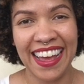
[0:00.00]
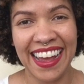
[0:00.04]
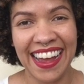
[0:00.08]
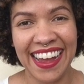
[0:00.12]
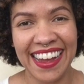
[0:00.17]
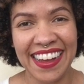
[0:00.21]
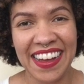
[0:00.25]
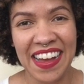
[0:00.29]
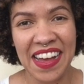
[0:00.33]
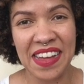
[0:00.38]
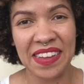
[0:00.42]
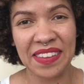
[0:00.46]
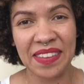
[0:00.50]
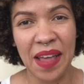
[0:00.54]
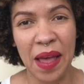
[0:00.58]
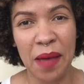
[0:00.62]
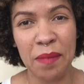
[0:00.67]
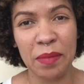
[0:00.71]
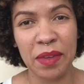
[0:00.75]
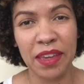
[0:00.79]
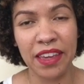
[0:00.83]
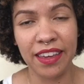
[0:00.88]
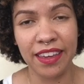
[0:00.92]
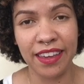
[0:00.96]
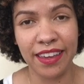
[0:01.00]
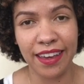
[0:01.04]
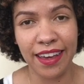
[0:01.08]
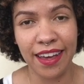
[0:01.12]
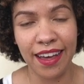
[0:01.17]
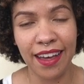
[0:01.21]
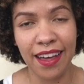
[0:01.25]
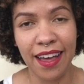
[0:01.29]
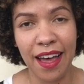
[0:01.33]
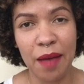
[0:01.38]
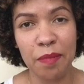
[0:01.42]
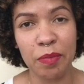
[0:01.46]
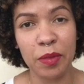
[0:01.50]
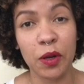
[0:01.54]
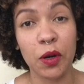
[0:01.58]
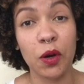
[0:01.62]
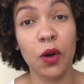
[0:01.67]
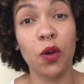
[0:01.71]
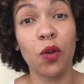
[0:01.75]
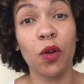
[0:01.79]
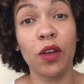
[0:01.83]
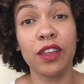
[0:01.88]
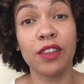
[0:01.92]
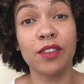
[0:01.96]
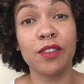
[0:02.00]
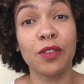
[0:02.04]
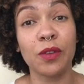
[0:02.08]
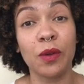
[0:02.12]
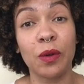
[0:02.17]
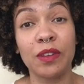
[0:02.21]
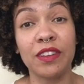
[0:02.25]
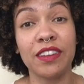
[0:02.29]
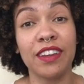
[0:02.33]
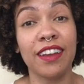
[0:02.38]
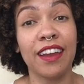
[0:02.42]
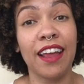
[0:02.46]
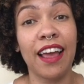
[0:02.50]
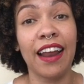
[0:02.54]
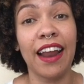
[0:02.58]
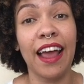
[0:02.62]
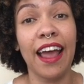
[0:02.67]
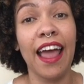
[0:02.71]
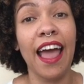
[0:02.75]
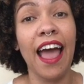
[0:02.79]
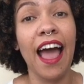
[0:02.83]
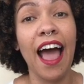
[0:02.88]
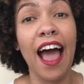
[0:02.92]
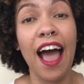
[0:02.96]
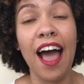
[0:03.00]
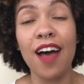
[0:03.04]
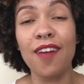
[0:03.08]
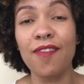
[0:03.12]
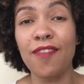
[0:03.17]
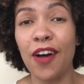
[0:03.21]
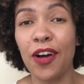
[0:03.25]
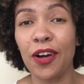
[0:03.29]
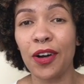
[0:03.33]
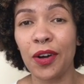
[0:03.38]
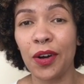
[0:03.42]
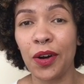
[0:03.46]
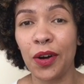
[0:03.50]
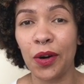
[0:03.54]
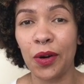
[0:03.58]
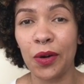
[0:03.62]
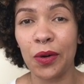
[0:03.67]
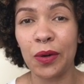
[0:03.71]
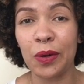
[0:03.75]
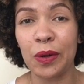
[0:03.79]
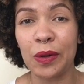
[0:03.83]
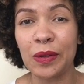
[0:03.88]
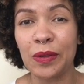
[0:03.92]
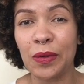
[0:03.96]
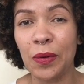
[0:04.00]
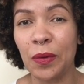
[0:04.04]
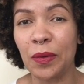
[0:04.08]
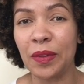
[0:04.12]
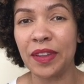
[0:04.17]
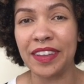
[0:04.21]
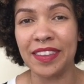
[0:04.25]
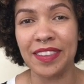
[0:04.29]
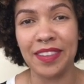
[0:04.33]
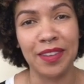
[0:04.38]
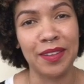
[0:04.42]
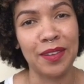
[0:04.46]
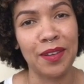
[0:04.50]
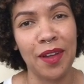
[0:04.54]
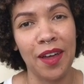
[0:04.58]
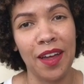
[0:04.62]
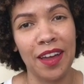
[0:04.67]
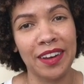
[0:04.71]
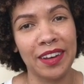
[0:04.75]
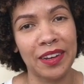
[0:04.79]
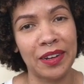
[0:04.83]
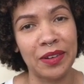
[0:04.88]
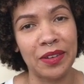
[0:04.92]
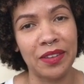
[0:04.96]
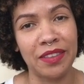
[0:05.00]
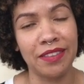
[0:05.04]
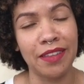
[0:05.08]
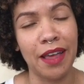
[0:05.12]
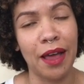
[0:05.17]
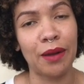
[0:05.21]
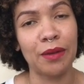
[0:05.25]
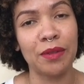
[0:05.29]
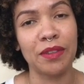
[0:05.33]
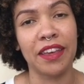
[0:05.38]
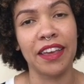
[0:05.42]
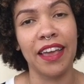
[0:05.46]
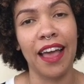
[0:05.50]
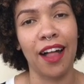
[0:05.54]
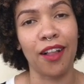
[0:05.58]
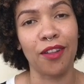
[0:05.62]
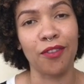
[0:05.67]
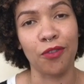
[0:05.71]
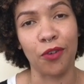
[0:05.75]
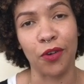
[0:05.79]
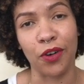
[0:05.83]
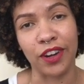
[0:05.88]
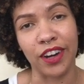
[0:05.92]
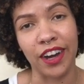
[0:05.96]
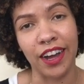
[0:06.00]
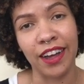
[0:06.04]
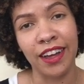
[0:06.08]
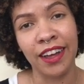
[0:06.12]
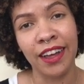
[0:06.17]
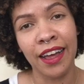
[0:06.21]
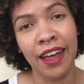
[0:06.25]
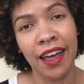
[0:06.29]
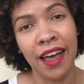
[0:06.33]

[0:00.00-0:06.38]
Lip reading: Hey guys, I'm Kia. I'm the curl consultant and I have a curls only salon here in San Jose, California.